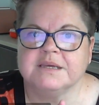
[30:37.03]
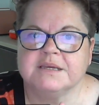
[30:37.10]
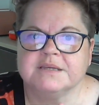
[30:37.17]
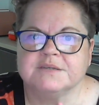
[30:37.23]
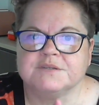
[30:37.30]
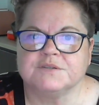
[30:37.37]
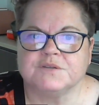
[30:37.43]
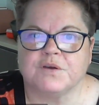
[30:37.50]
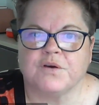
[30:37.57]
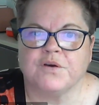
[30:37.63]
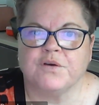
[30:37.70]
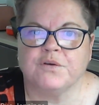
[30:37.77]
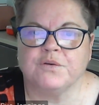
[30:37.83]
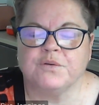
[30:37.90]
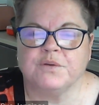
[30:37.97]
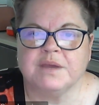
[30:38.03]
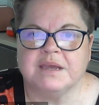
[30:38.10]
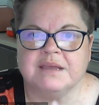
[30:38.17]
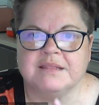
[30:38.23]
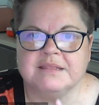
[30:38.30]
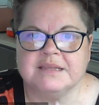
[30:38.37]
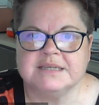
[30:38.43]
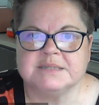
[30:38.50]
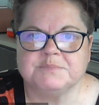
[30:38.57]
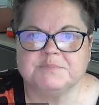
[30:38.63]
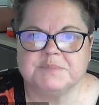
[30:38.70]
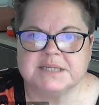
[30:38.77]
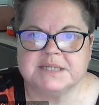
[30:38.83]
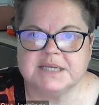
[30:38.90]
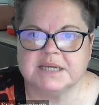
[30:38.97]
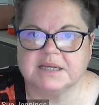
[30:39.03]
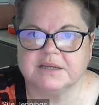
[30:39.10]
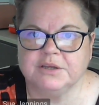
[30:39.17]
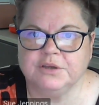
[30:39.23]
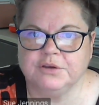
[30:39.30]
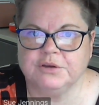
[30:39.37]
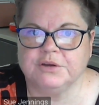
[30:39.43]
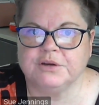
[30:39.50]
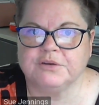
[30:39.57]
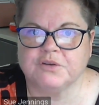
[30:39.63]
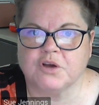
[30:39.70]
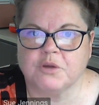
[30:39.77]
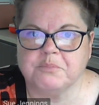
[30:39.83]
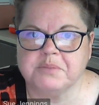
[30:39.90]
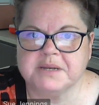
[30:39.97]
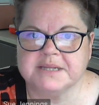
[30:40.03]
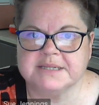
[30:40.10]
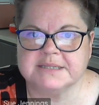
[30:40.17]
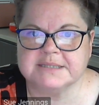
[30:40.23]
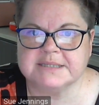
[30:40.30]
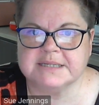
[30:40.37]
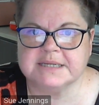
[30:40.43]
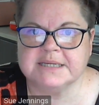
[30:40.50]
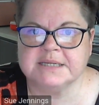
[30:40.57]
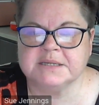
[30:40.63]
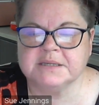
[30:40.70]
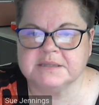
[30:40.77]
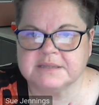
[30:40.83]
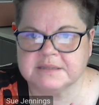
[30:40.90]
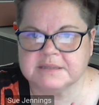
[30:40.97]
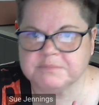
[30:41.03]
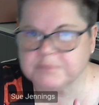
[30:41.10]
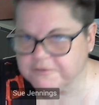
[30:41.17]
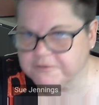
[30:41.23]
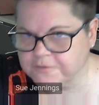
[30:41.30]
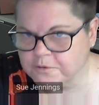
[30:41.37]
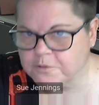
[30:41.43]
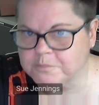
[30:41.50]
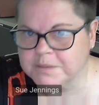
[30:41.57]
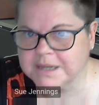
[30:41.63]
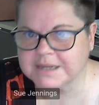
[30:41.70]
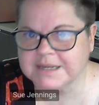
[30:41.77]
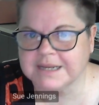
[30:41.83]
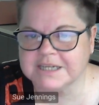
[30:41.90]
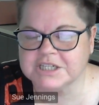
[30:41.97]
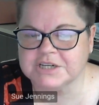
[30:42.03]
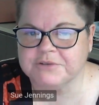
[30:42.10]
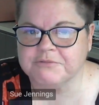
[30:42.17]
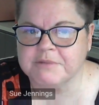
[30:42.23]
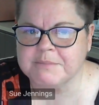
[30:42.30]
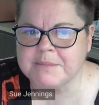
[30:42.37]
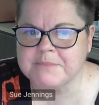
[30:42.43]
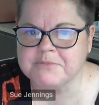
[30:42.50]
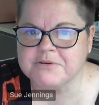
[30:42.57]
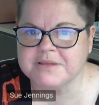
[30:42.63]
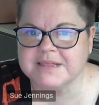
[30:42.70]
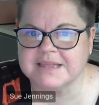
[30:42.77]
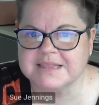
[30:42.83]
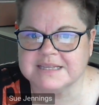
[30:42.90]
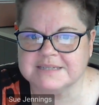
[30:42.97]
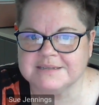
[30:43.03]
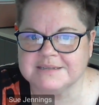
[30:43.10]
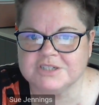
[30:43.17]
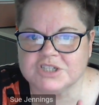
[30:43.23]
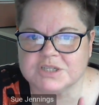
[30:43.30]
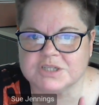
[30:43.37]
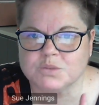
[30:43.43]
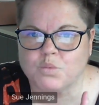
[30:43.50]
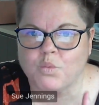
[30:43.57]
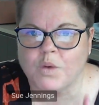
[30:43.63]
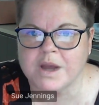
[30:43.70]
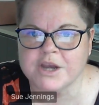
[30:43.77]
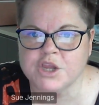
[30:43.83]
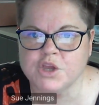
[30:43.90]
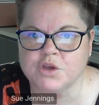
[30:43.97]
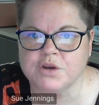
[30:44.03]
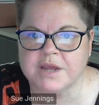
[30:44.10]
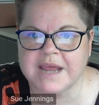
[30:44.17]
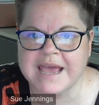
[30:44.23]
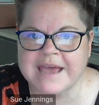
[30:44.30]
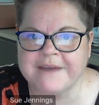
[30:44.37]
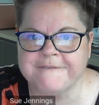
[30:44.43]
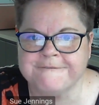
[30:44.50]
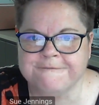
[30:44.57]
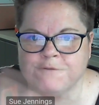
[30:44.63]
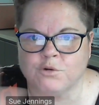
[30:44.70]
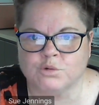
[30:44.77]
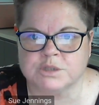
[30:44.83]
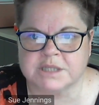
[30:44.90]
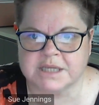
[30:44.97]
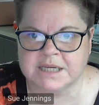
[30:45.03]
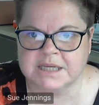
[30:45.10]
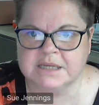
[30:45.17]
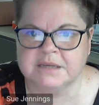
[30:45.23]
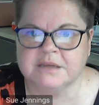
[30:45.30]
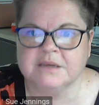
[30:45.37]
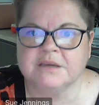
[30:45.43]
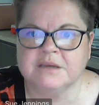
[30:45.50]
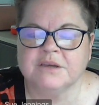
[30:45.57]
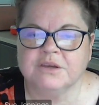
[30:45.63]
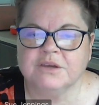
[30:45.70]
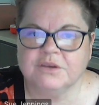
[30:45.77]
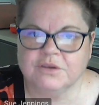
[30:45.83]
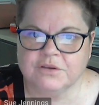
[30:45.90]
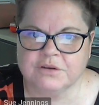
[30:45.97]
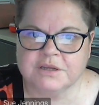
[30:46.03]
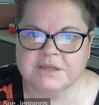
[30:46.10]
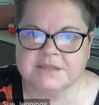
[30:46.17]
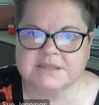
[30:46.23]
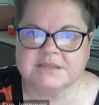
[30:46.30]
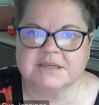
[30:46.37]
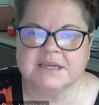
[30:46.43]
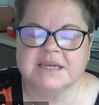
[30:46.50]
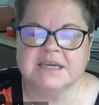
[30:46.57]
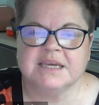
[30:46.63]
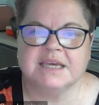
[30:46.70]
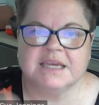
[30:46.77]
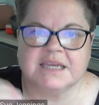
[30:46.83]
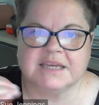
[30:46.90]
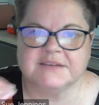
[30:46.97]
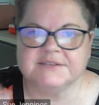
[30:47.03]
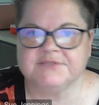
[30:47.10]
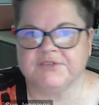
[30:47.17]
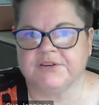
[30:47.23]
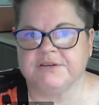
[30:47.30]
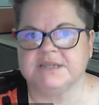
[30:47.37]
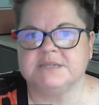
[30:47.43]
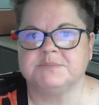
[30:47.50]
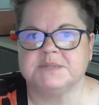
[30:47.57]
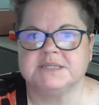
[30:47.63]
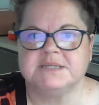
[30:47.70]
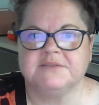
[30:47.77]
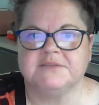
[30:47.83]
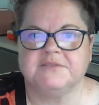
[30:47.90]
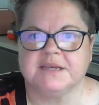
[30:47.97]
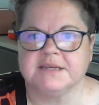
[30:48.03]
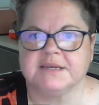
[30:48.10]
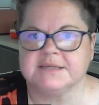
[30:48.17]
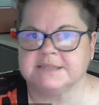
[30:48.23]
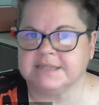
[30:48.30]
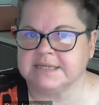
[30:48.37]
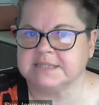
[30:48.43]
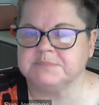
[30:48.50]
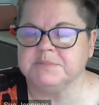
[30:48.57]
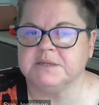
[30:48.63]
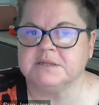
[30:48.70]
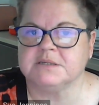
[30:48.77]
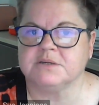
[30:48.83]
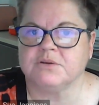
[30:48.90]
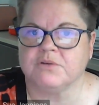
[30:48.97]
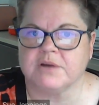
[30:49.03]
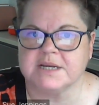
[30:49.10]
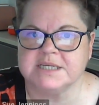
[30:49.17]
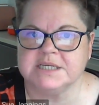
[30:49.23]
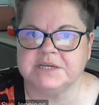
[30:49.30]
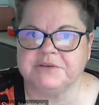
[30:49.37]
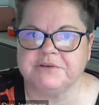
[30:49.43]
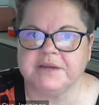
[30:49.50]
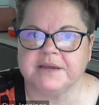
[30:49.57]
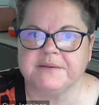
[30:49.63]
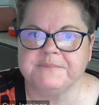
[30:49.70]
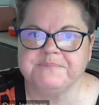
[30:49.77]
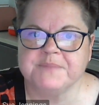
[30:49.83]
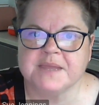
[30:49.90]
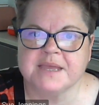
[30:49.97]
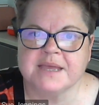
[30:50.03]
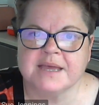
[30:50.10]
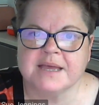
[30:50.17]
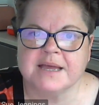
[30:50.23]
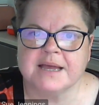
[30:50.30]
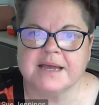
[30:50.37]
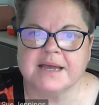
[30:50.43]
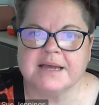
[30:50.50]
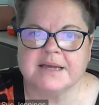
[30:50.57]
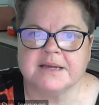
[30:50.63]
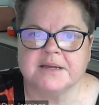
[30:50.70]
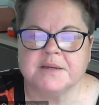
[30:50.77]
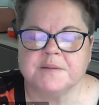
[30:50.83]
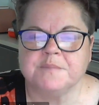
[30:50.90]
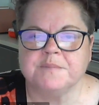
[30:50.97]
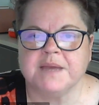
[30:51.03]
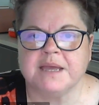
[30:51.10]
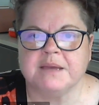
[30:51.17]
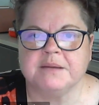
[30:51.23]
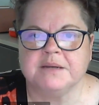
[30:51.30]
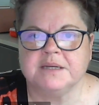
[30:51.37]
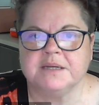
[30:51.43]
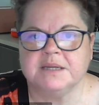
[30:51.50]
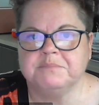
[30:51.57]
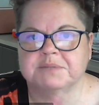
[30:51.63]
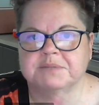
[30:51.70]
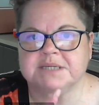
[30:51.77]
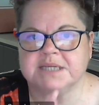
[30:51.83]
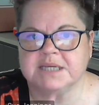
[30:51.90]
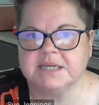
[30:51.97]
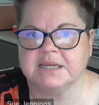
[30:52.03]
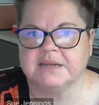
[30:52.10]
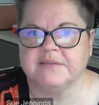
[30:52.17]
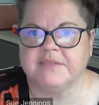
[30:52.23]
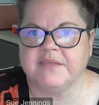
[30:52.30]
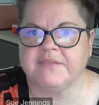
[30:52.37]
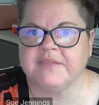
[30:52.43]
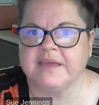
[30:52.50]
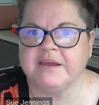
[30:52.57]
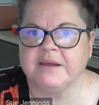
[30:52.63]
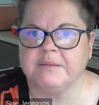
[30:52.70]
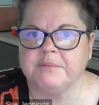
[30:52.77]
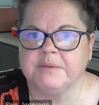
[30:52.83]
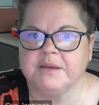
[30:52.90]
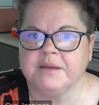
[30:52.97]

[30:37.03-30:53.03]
So in this particular unit of competency, perform blood collection, remembering that this is just one unit out of 14 units, it gives very specific assessment criteria, and in particular that they